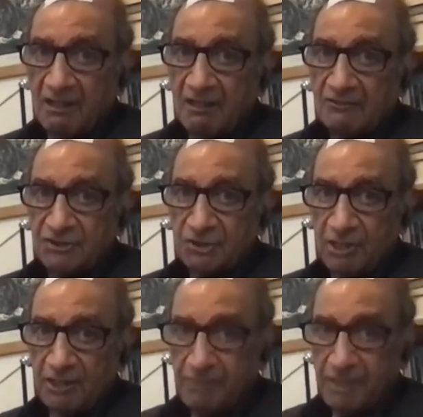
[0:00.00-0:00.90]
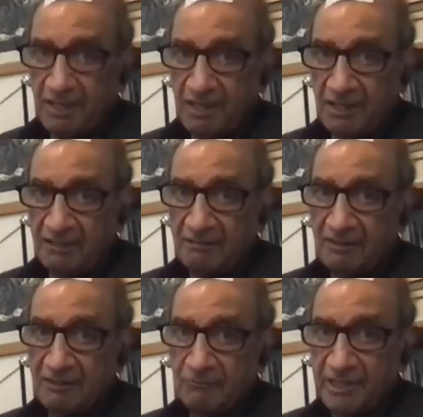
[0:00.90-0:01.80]
Solar
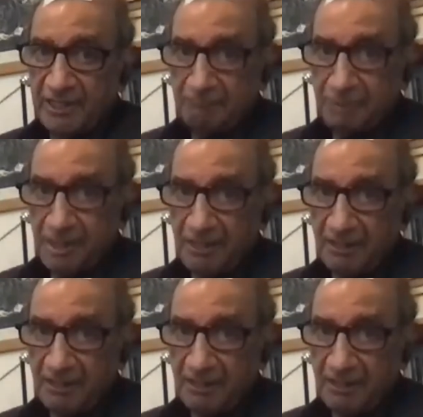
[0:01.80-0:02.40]
power, wind power.